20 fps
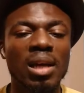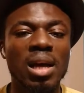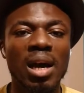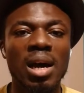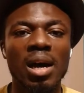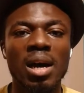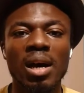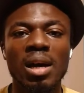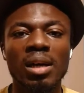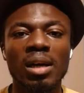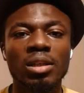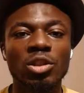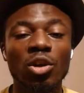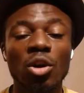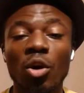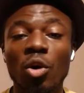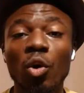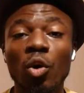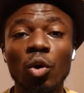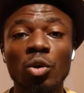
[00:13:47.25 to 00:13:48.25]

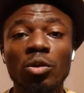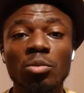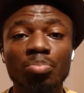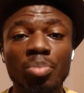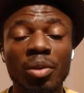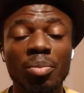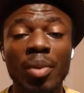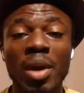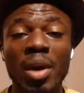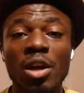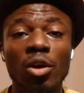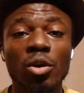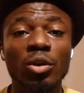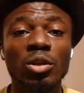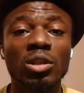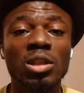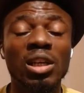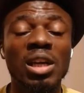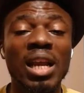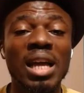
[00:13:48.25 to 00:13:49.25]
prepare your
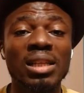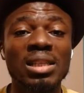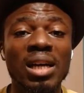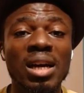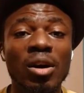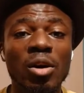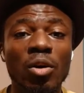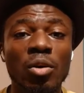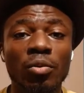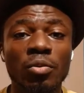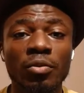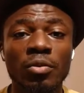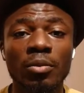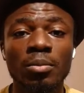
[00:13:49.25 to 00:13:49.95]
own letter of